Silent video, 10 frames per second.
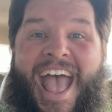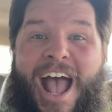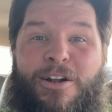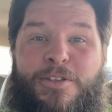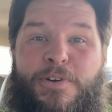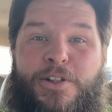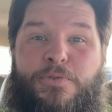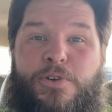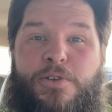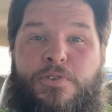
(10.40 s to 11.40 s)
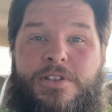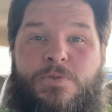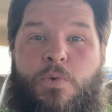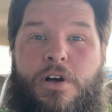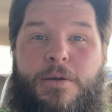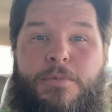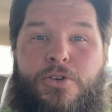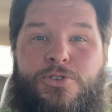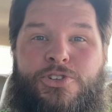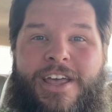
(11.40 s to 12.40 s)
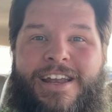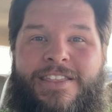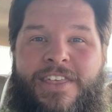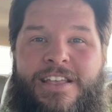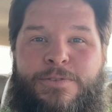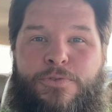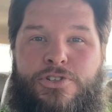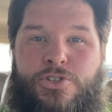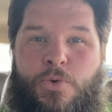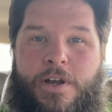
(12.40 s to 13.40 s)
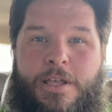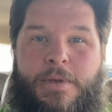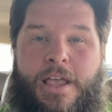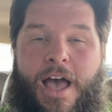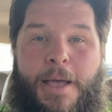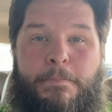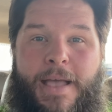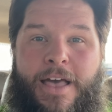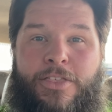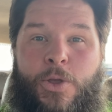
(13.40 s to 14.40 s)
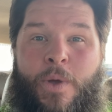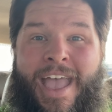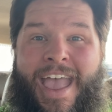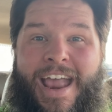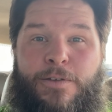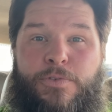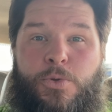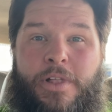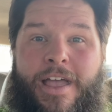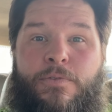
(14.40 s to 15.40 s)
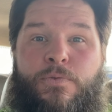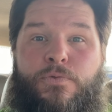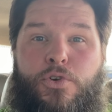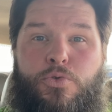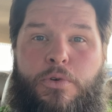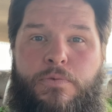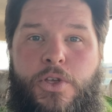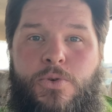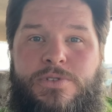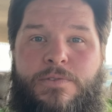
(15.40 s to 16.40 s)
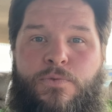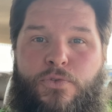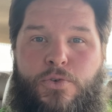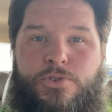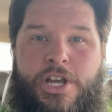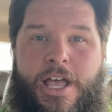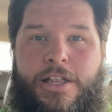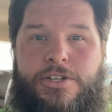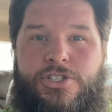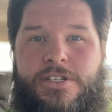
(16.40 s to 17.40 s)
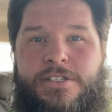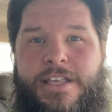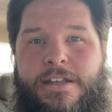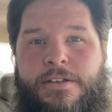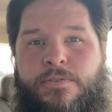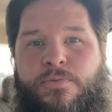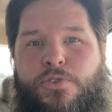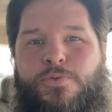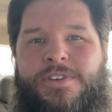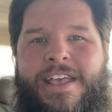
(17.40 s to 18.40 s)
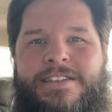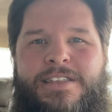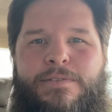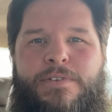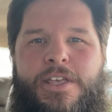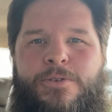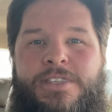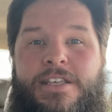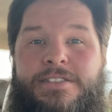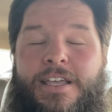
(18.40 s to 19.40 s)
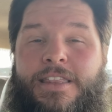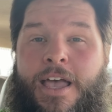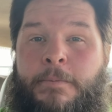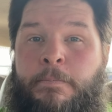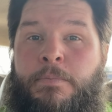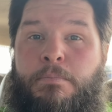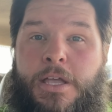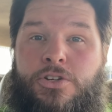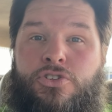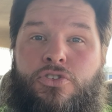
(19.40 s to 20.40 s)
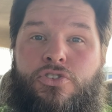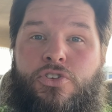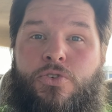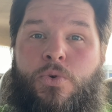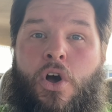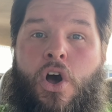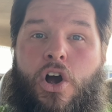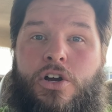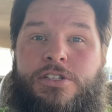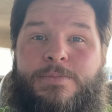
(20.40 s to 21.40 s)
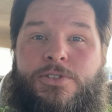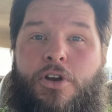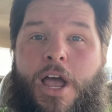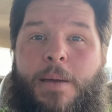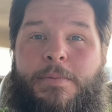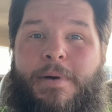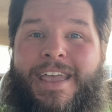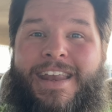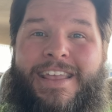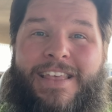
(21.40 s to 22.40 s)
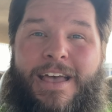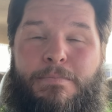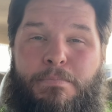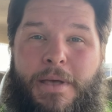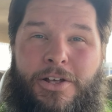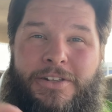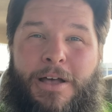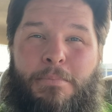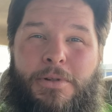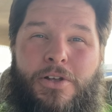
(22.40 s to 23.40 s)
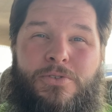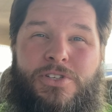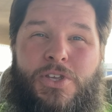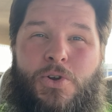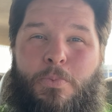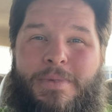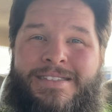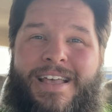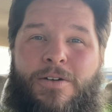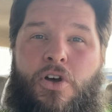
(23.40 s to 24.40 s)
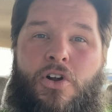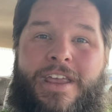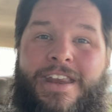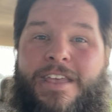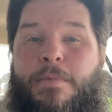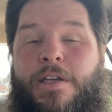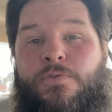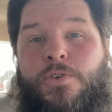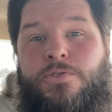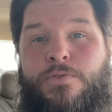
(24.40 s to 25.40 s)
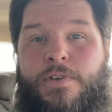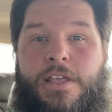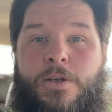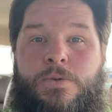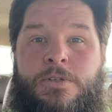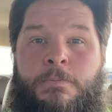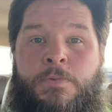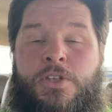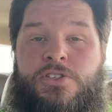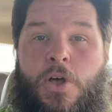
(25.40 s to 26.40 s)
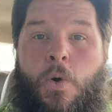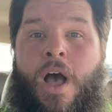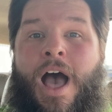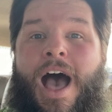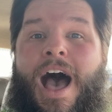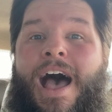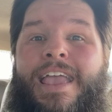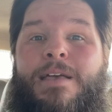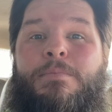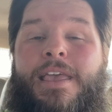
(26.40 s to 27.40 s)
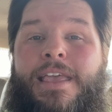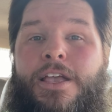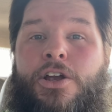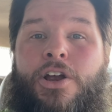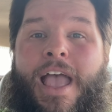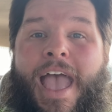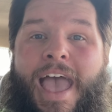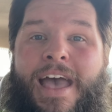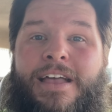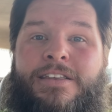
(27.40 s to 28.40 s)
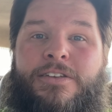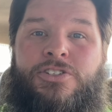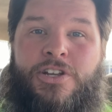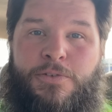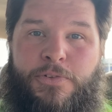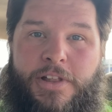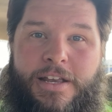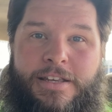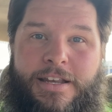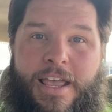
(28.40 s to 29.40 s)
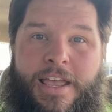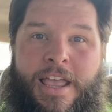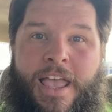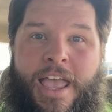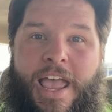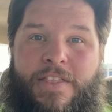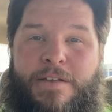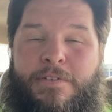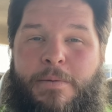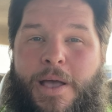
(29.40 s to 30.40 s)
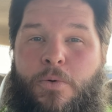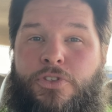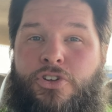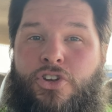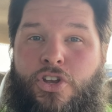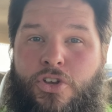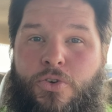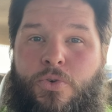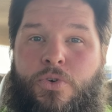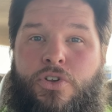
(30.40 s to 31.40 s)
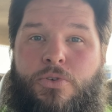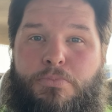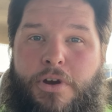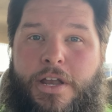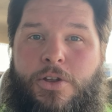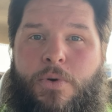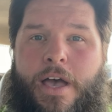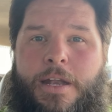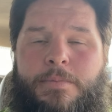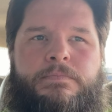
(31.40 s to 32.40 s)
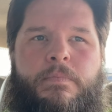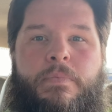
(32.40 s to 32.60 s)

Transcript: Howdy fellow foodie friends, welcome to Hoosier Daddy. Thanks for joining me. I'm Matthew, and if you like food reviews and food challenges and food tasting videos, things like that, make sure you are subscribed by hitting that bell down below so you don't miss out on any of my future videos. So I am here at Chick-fil-A today, and they've come out with two brand new items.